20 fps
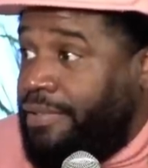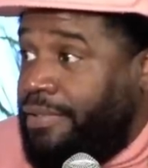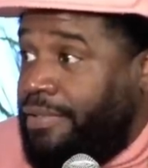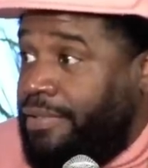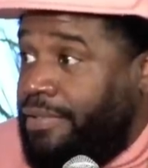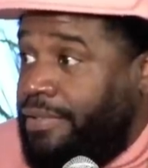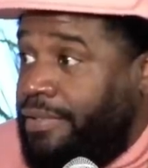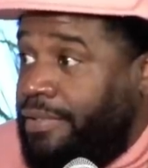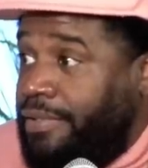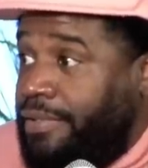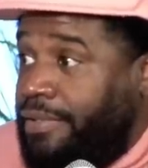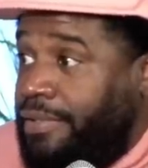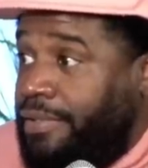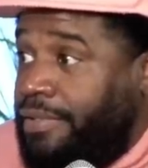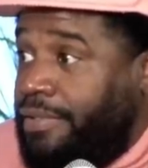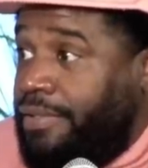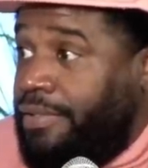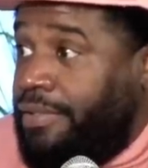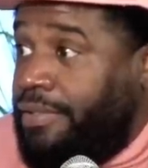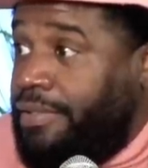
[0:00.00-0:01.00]

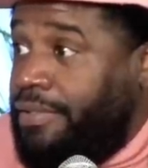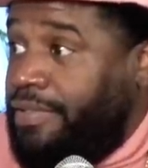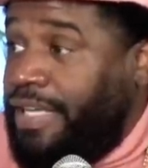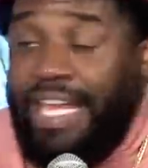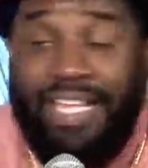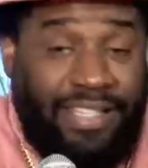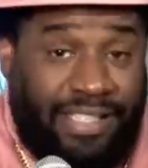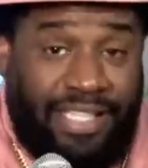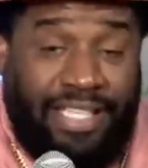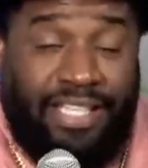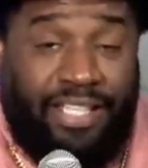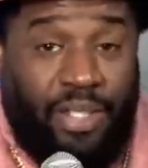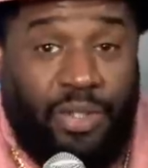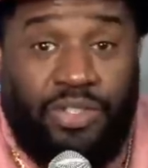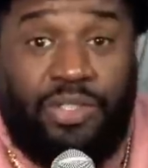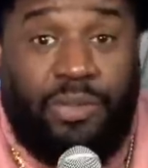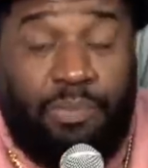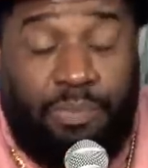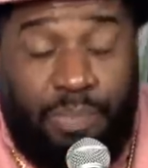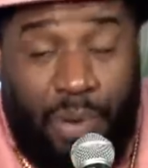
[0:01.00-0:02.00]
they
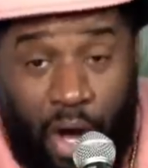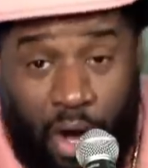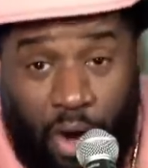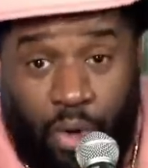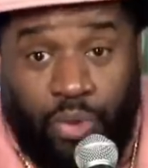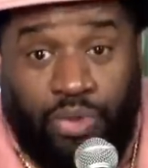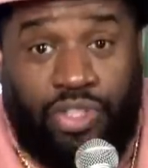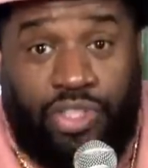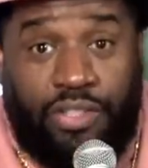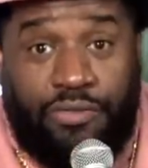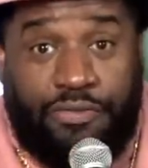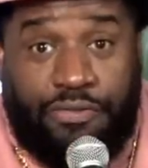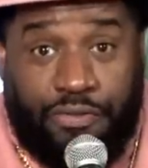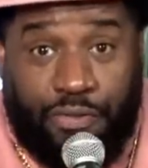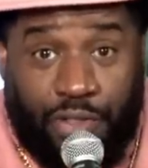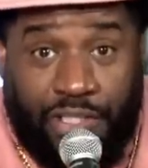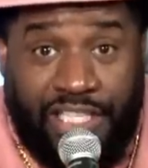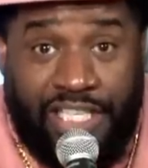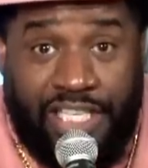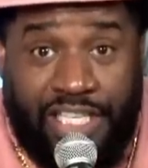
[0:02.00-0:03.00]
think you supposed to
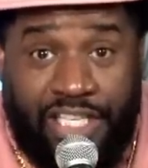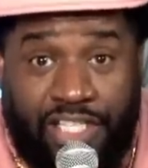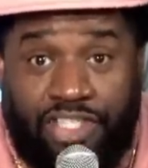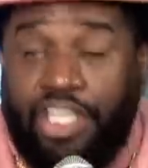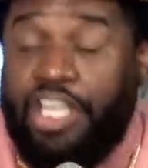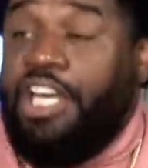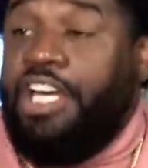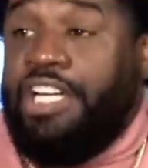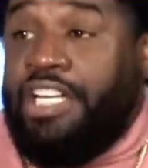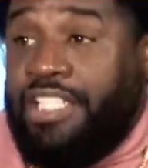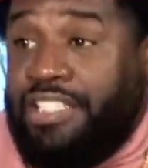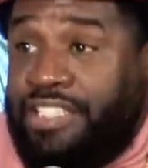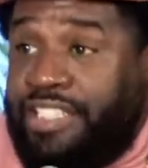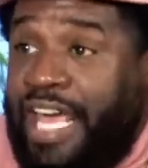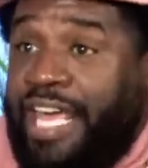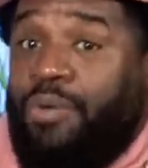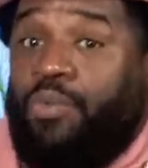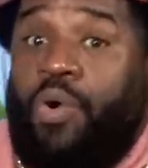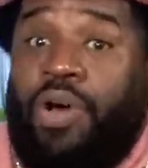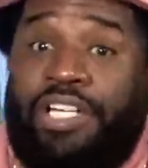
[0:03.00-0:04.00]
freeze
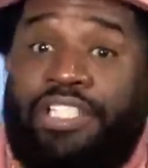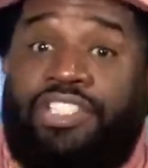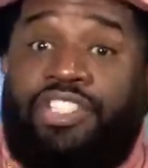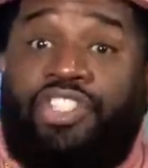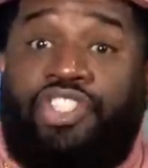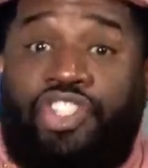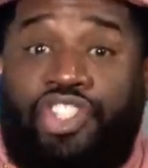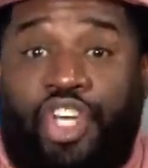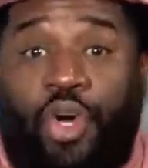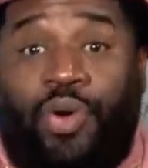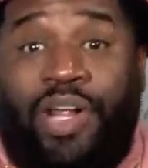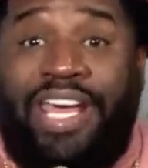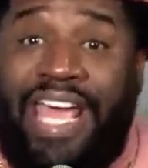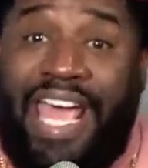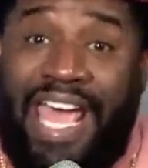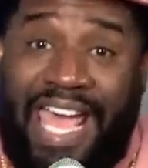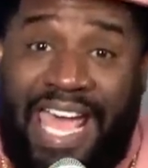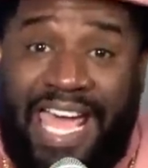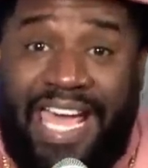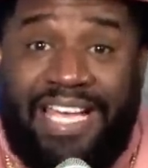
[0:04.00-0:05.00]
because they wanted to show
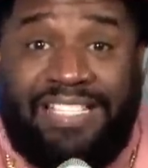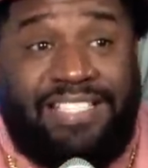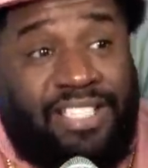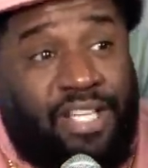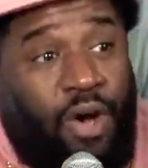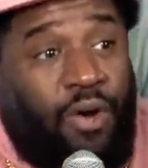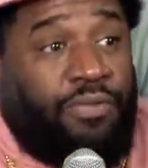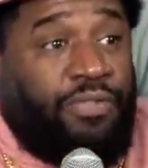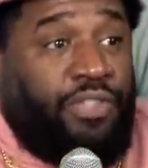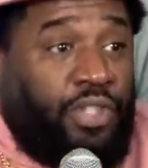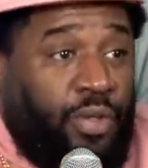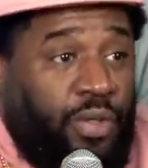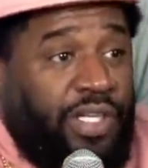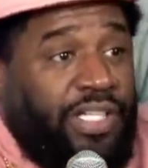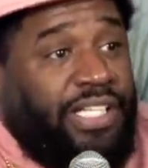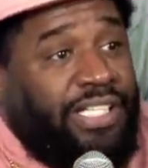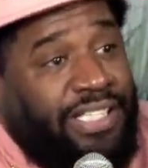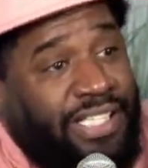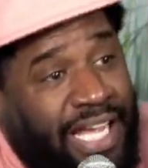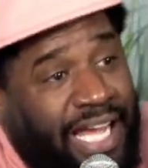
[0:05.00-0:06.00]
their ass off
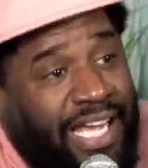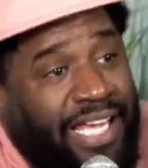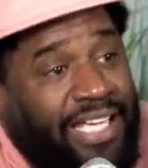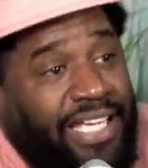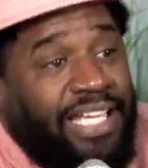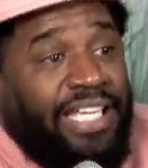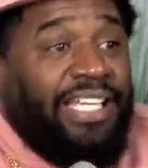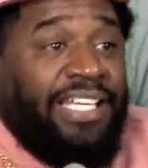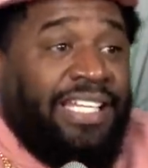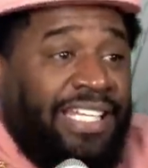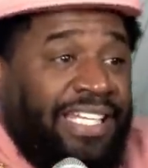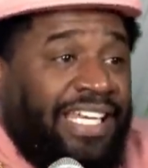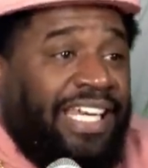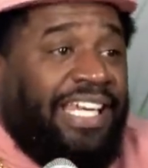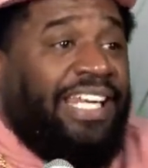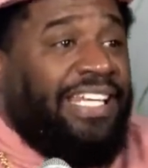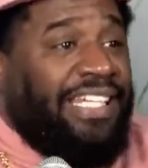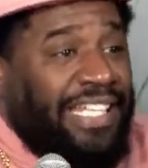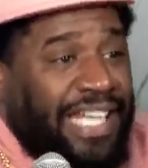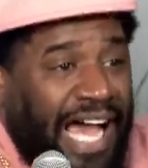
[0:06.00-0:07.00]
during the day.
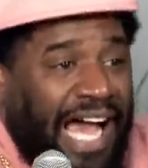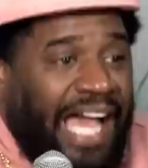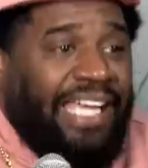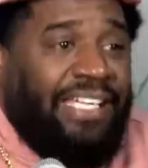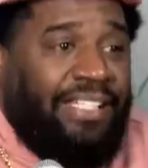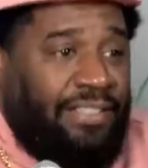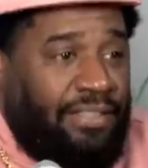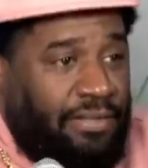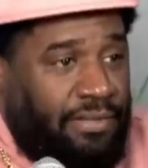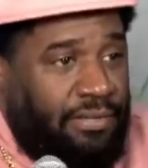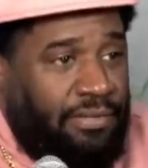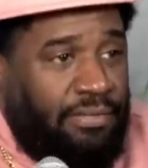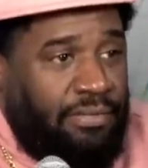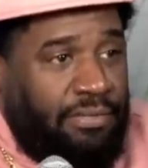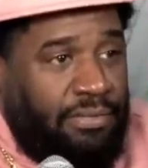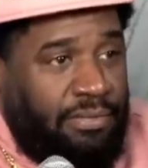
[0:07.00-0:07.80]
Then at night,